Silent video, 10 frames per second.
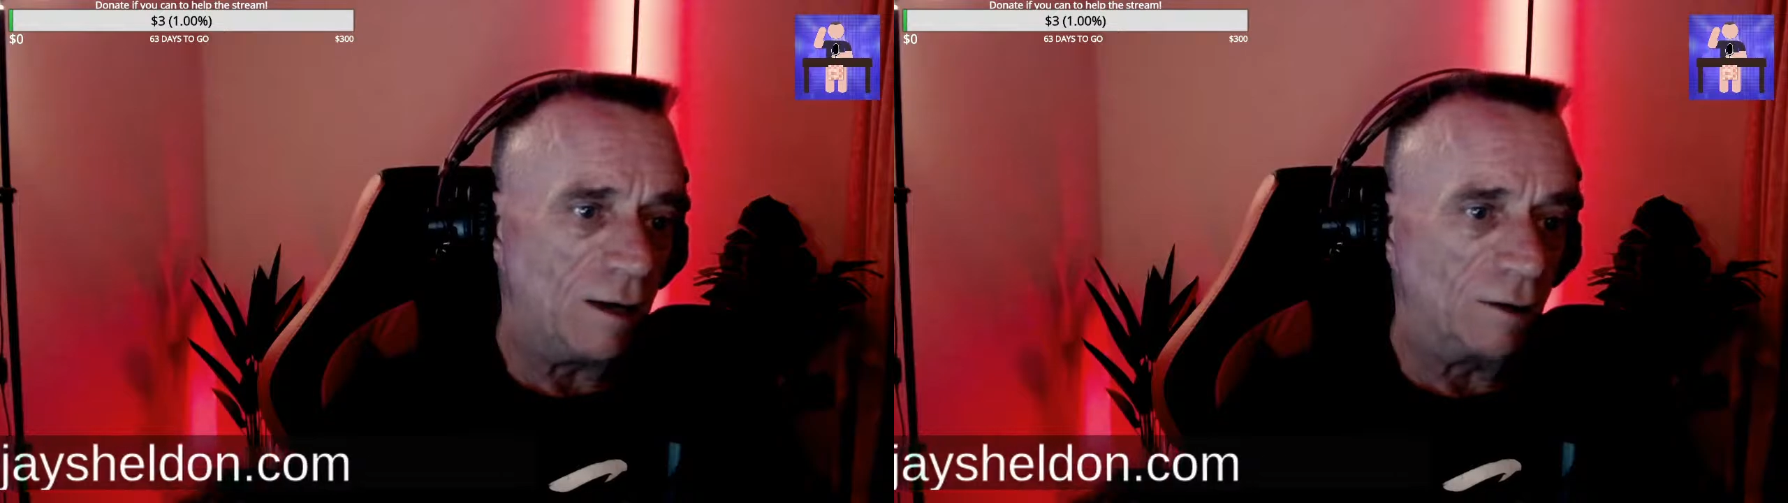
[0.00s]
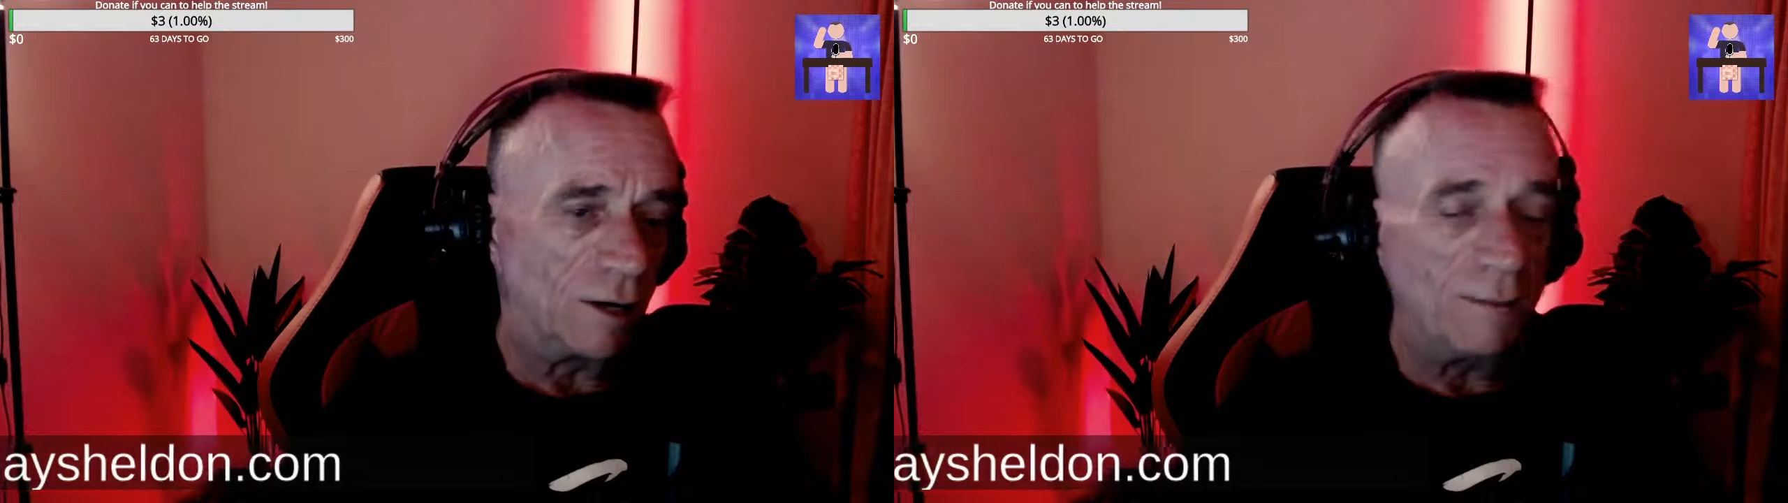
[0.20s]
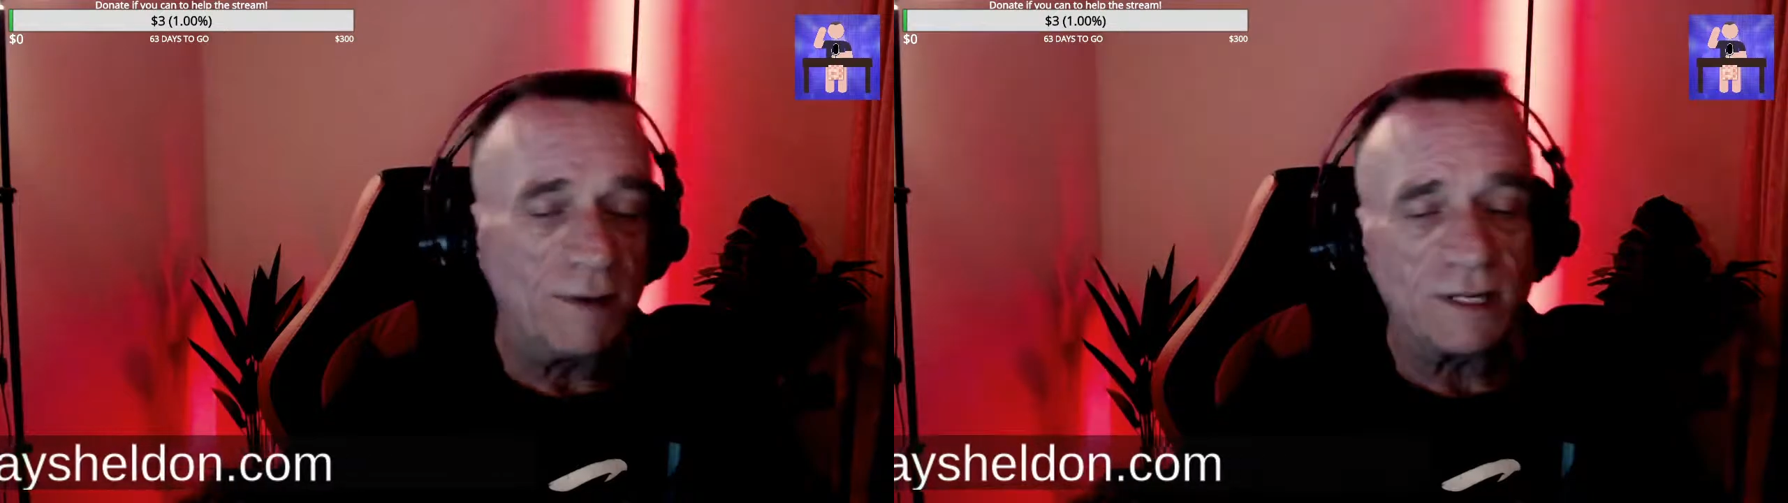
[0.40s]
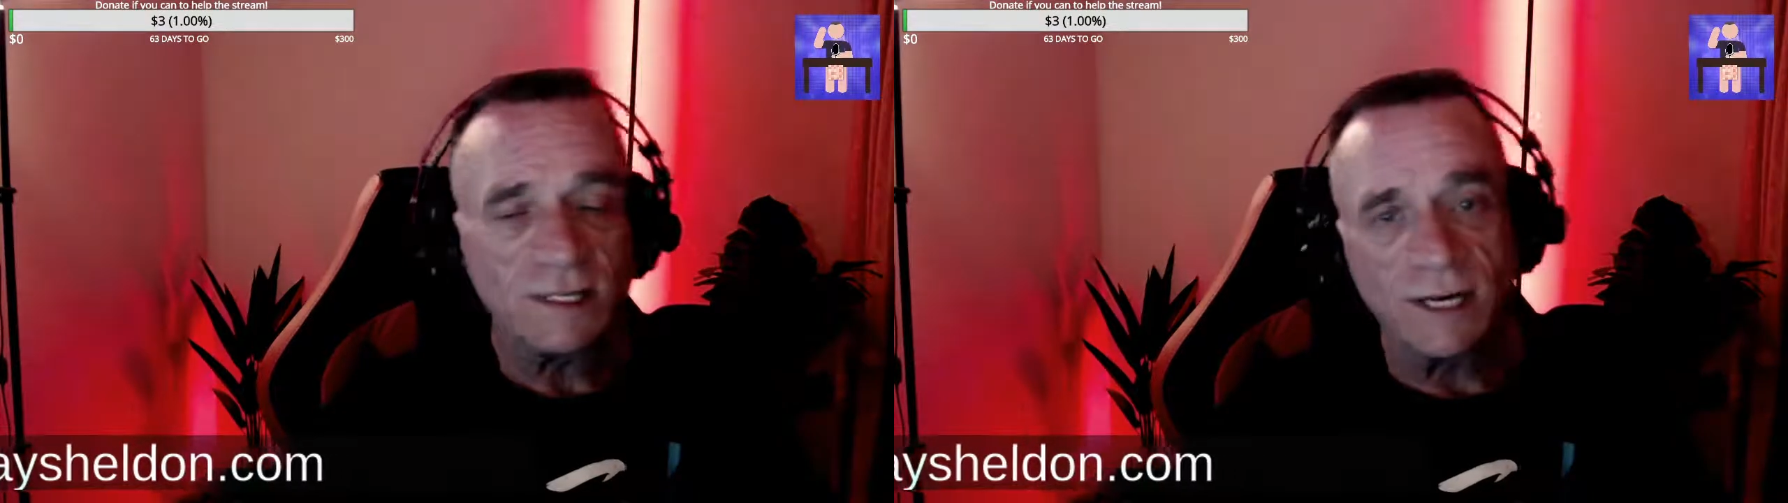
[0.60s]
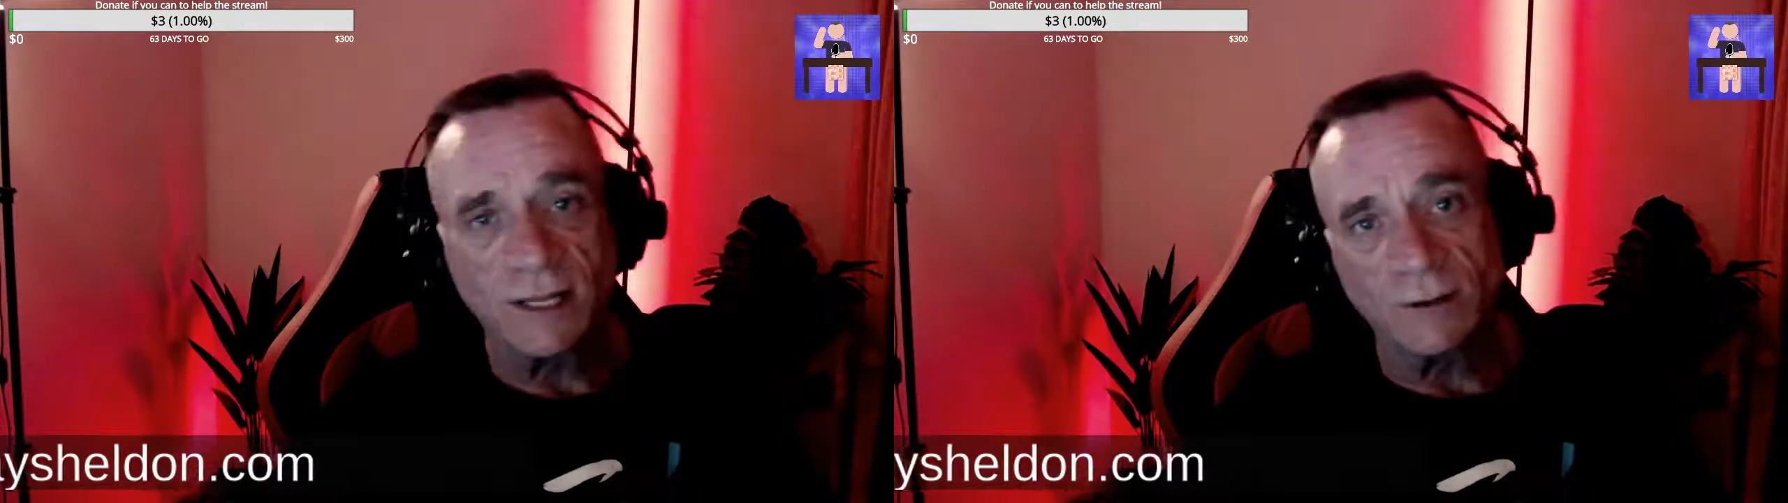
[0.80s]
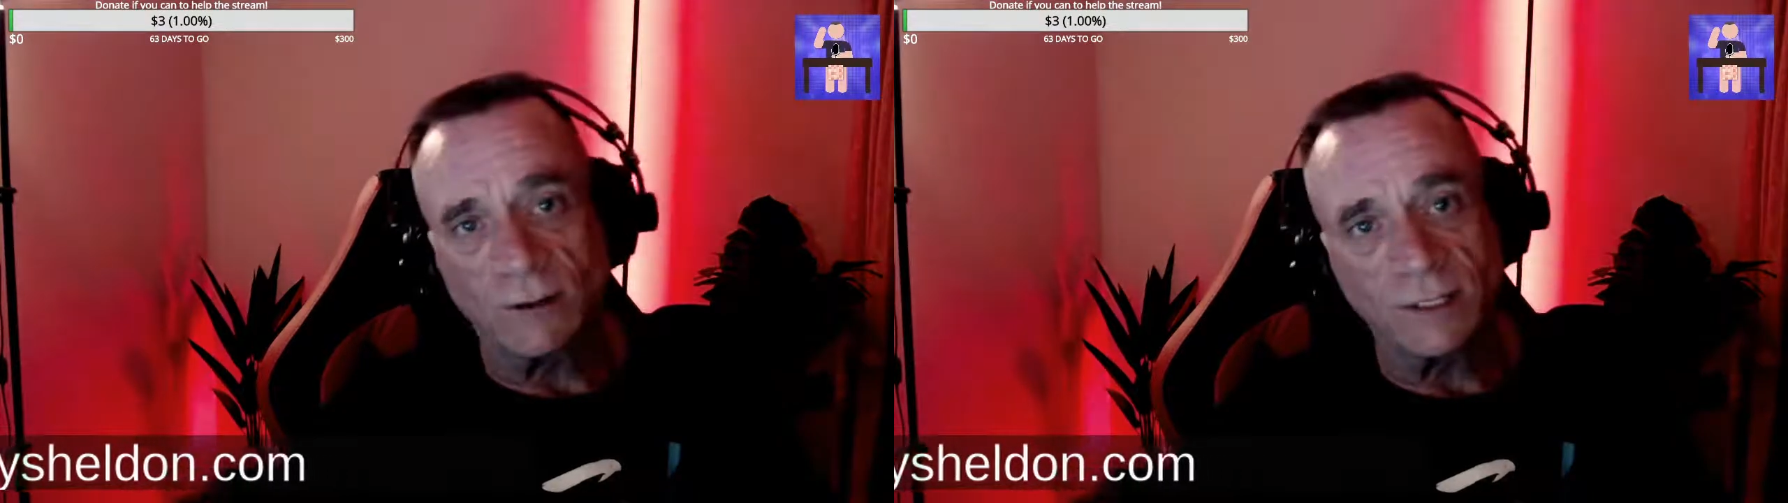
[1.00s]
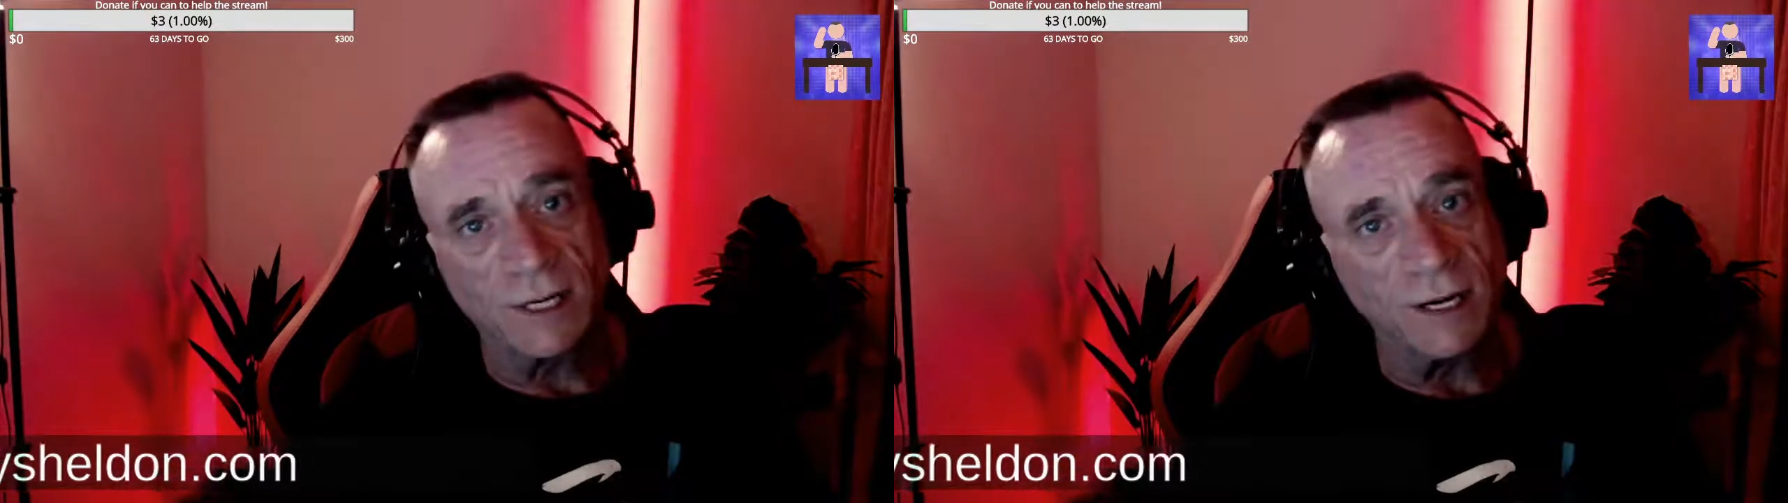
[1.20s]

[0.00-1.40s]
I'm not saying there aren't any